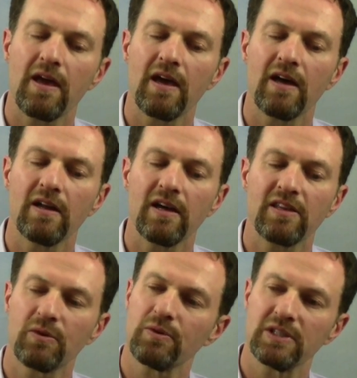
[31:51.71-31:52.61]
And I
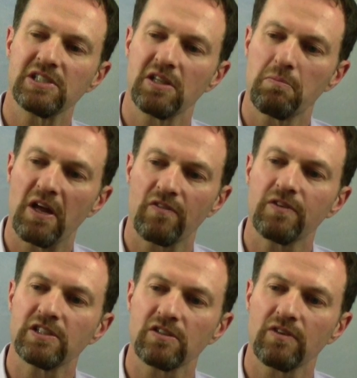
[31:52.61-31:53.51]
think we're really seeing the
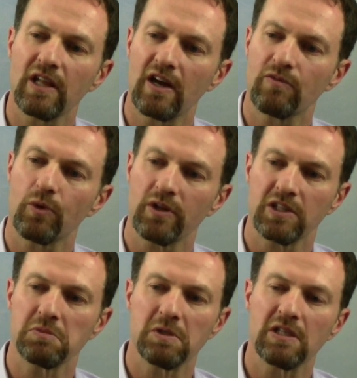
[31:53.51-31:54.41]
benefits of a lot of work
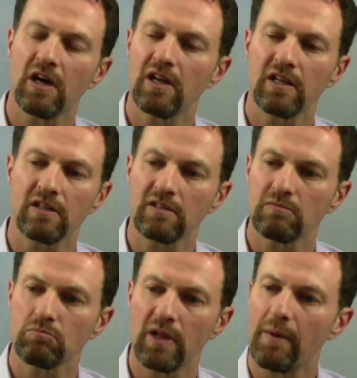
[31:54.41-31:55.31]
that's been done
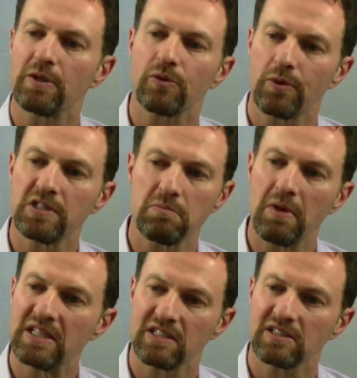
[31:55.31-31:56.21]
in laboratories and
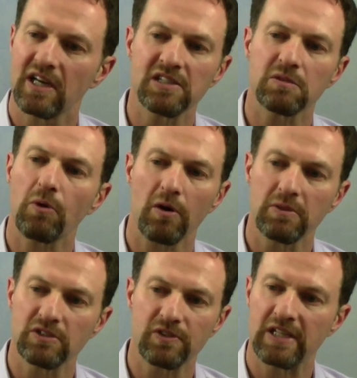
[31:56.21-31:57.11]
basic science
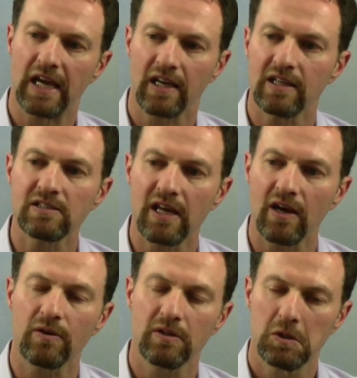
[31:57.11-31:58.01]
departments for decades
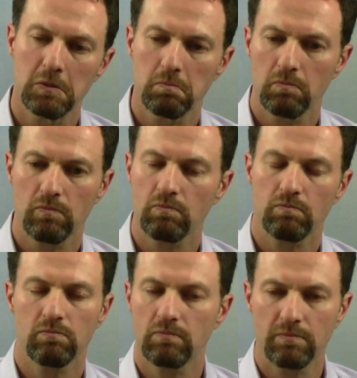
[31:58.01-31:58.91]
now.
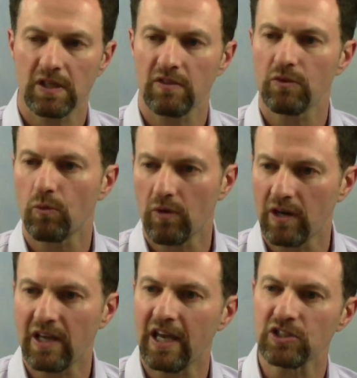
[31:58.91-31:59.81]
Think of the war
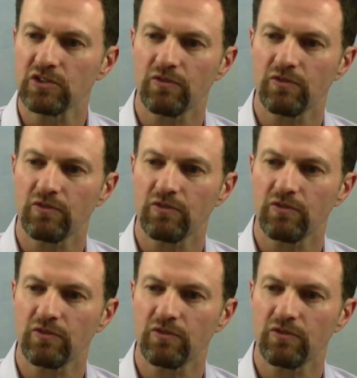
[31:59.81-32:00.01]
on cancer.